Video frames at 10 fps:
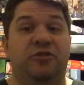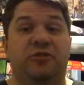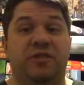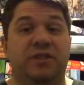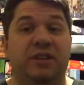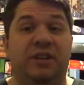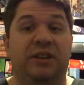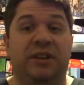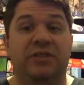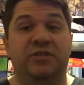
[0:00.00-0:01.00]

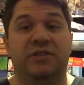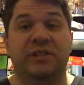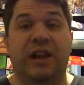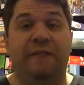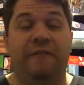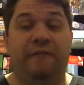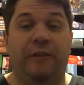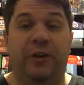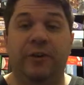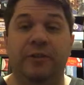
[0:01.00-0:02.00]
interesting. That's just not
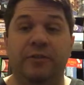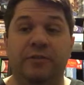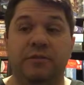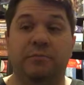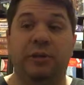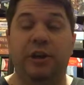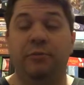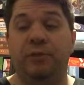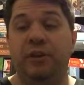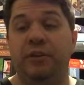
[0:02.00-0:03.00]
fun to
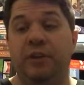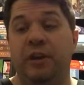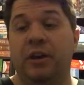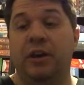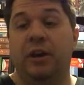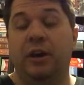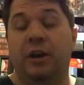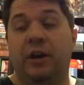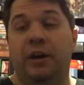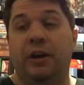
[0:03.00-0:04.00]
play with.
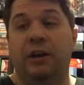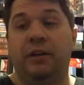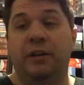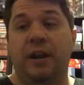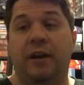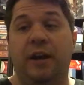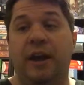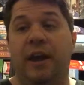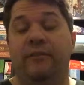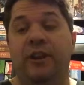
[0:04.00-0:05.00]
Now, I
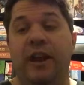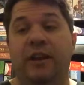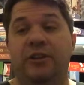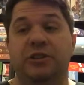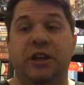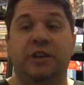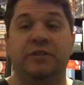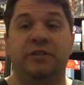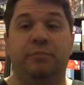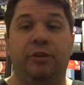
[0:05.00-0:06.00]
haven't had a
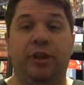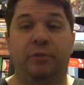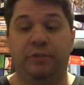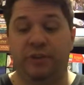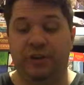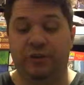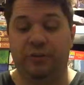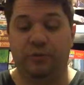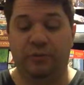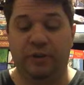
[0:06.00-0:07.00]
chance to play with the
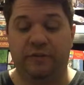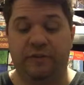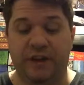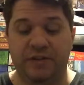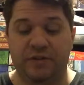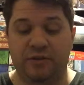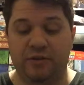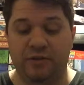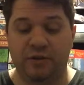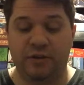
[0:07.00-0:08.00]
new
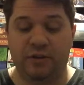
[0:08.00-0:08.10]
investor